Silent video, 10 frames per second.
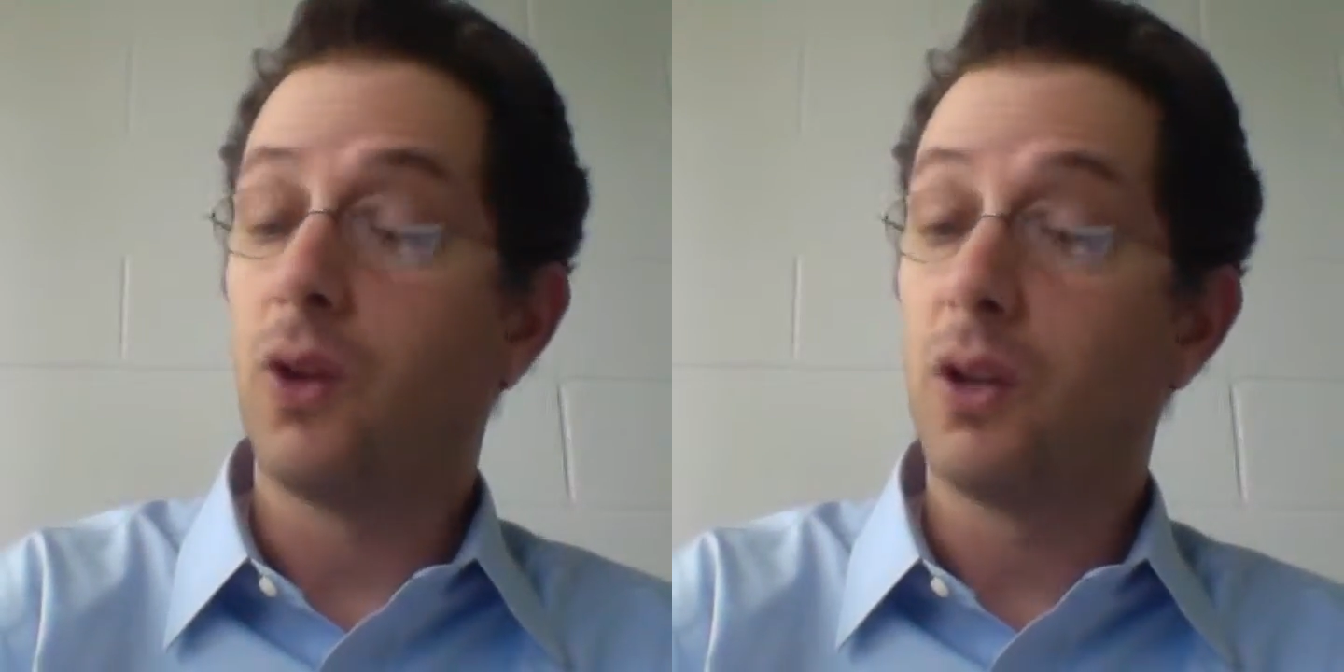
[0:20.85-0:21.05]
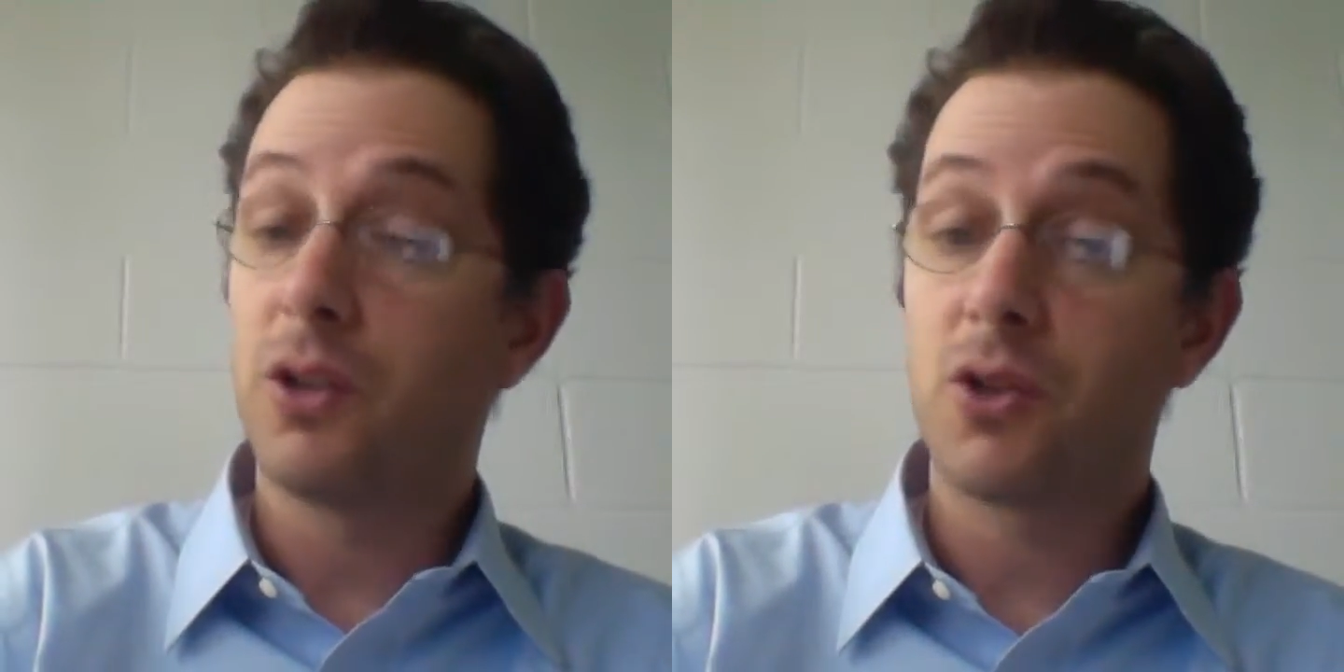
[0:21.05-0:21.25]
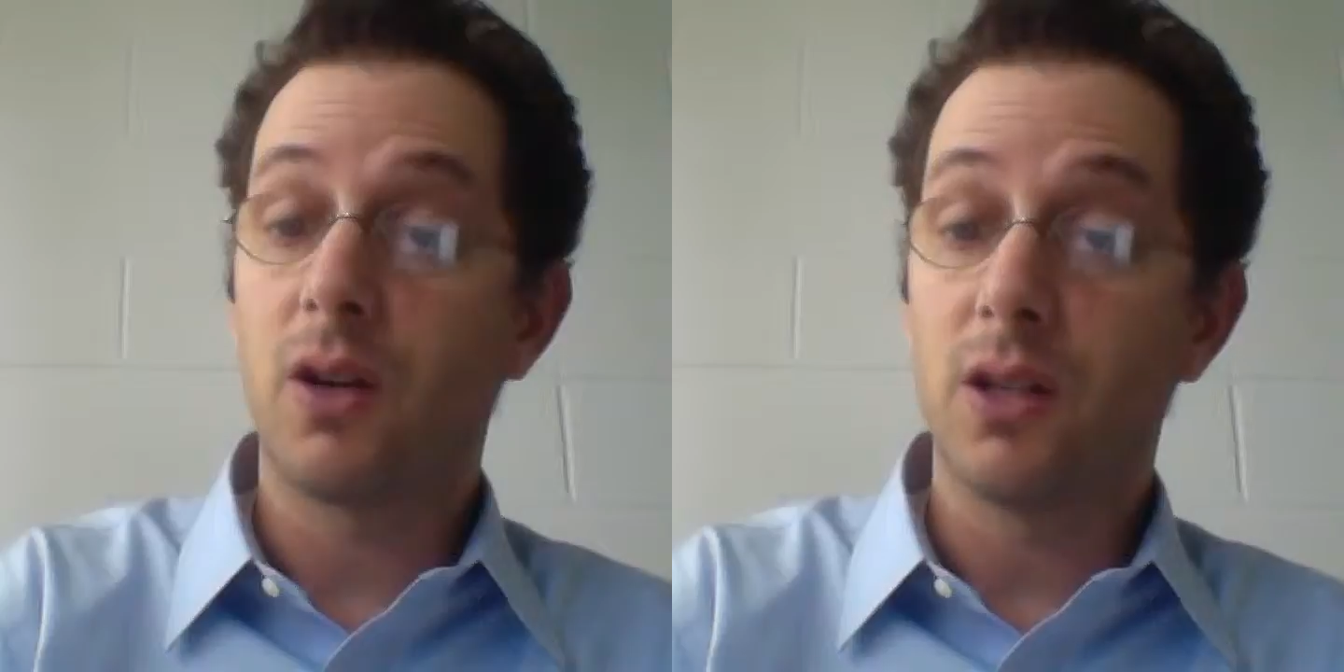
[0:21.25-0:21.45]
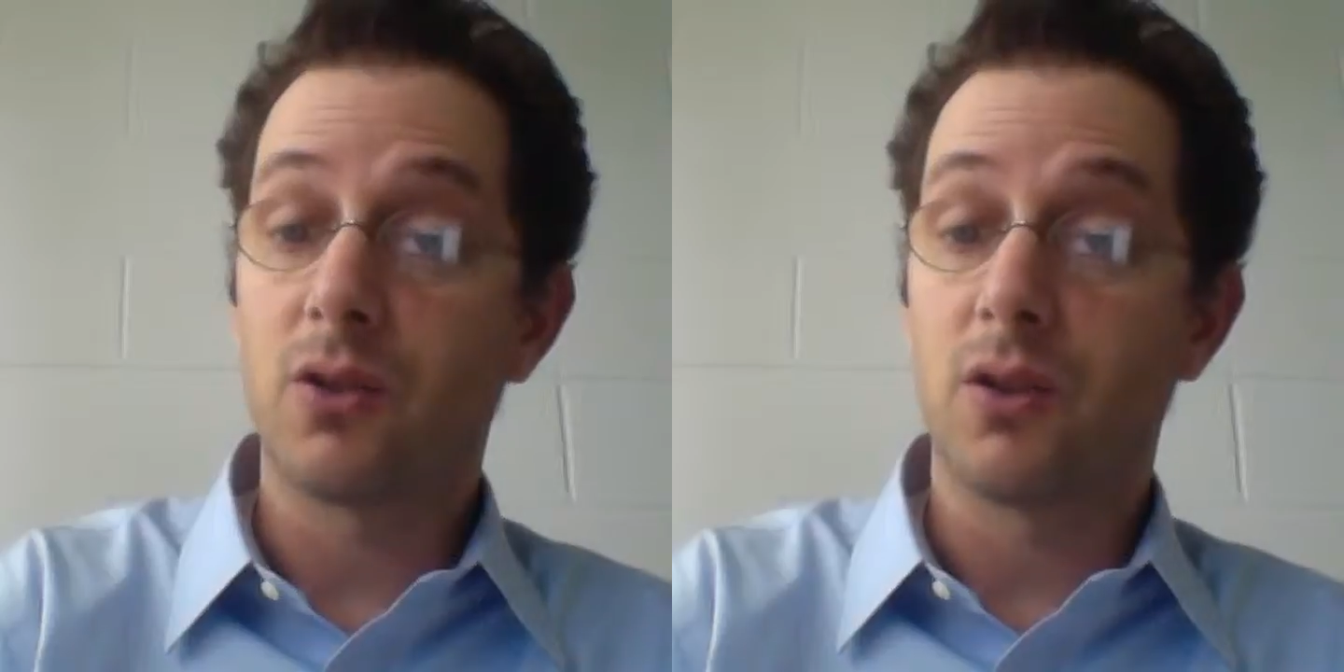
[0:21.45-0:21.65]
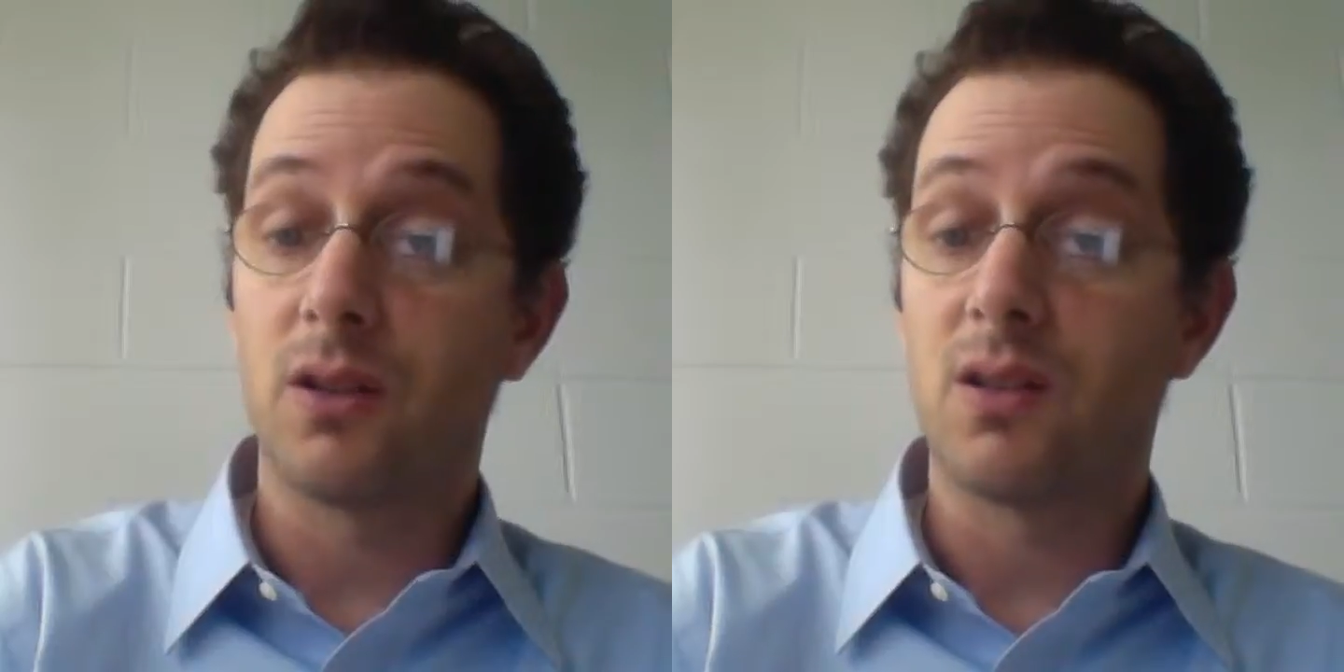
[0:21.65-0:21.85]
flood
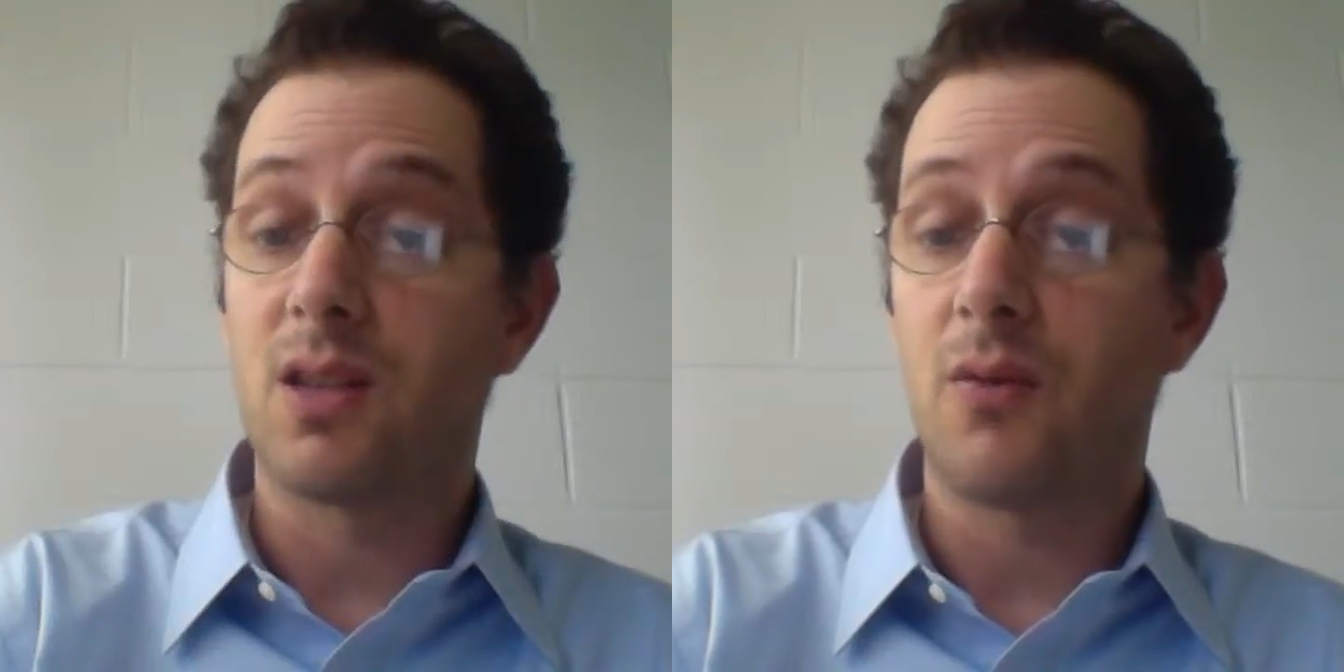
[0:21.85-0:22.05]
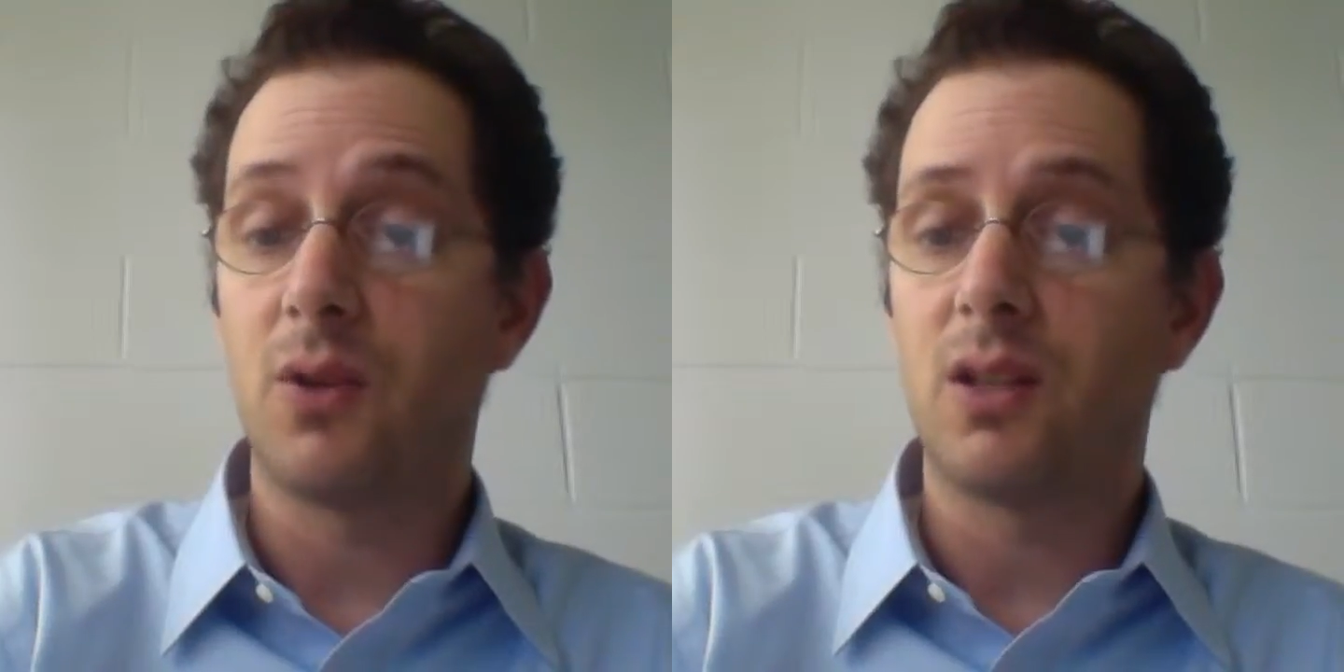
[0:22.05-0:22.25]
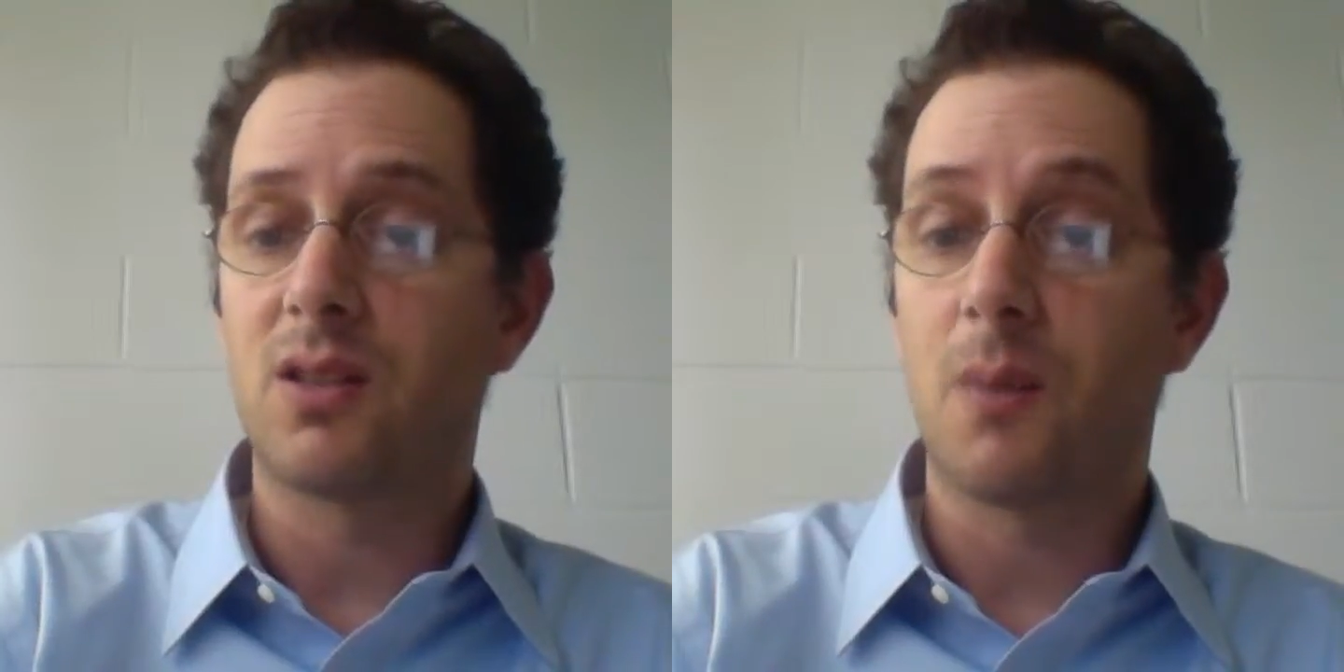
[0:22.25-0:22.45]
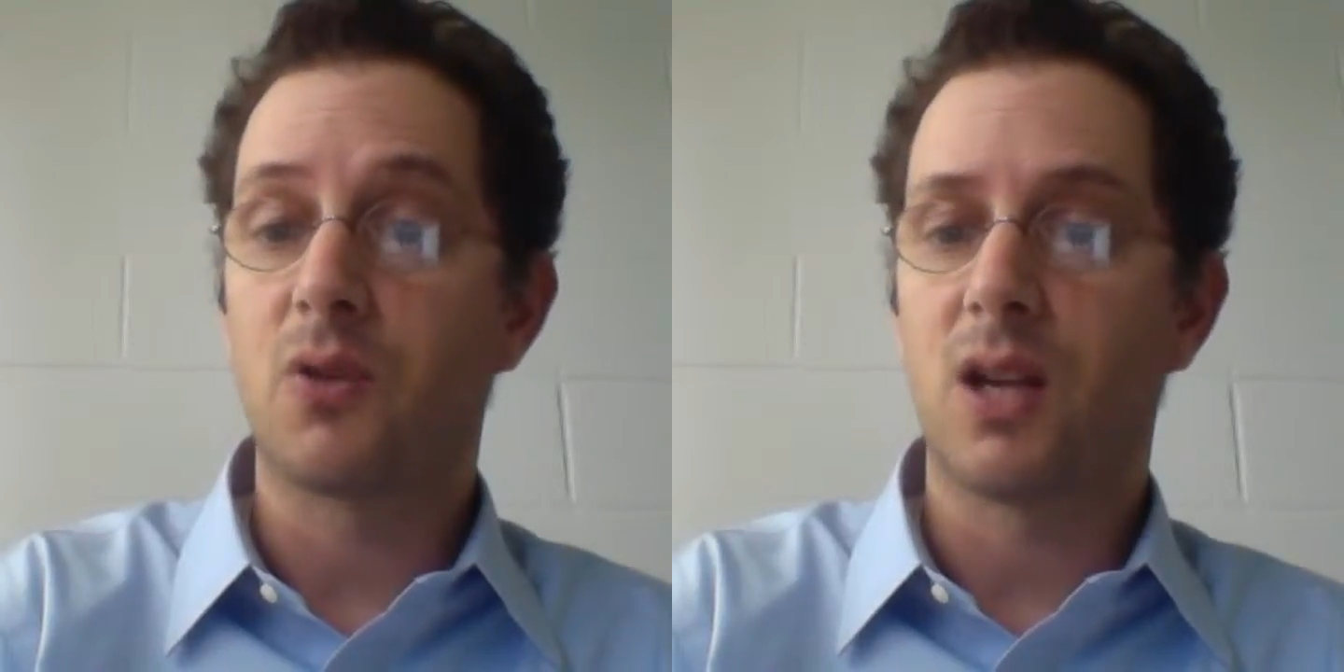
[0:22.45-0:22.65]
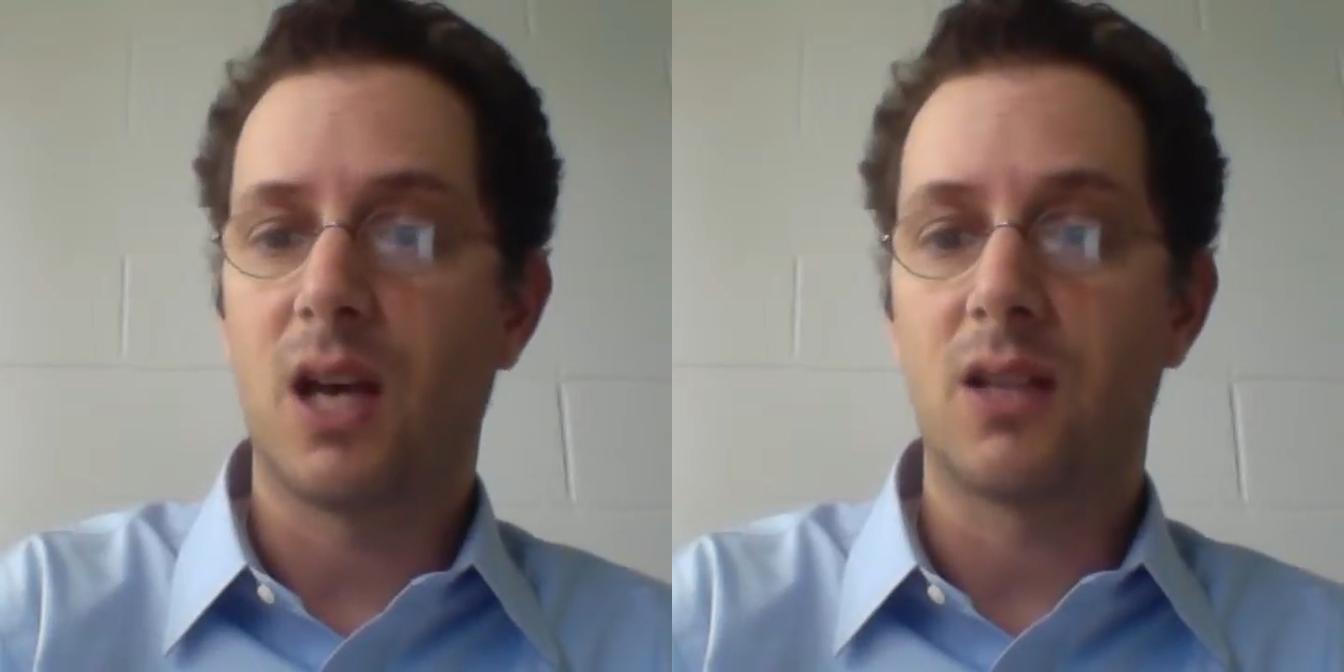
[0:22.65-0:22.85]
insurance is heavily
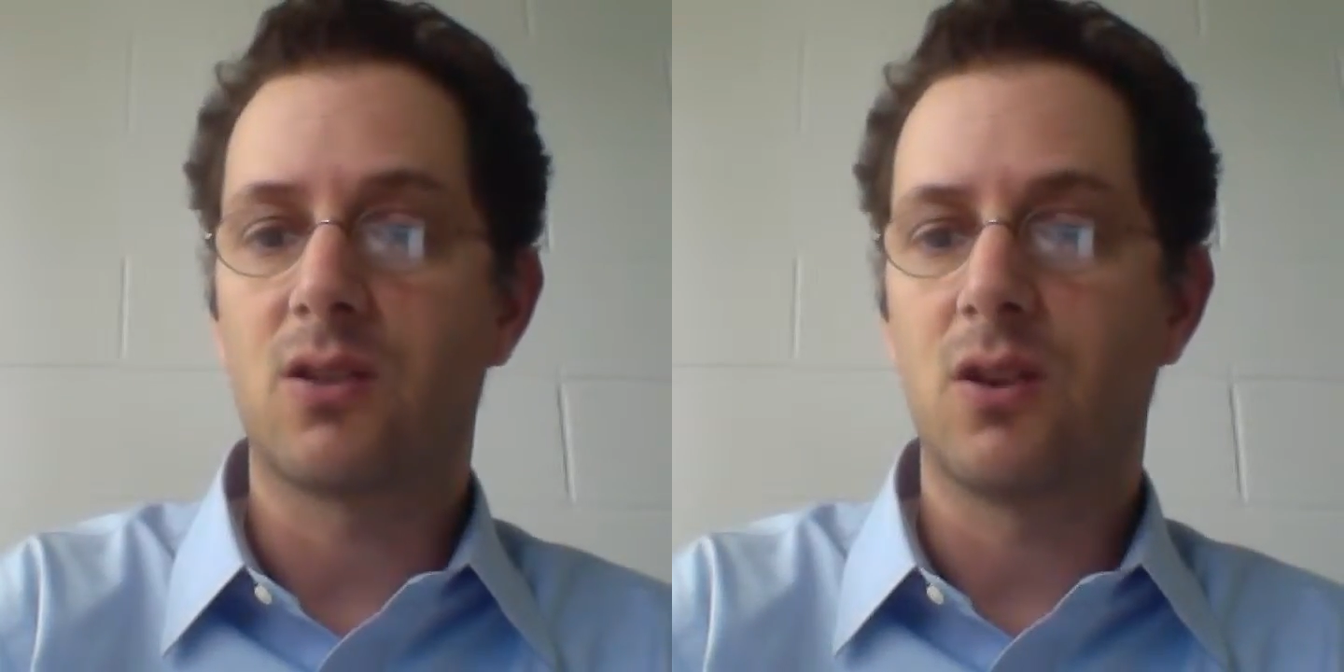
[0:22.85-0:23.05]
subsidized.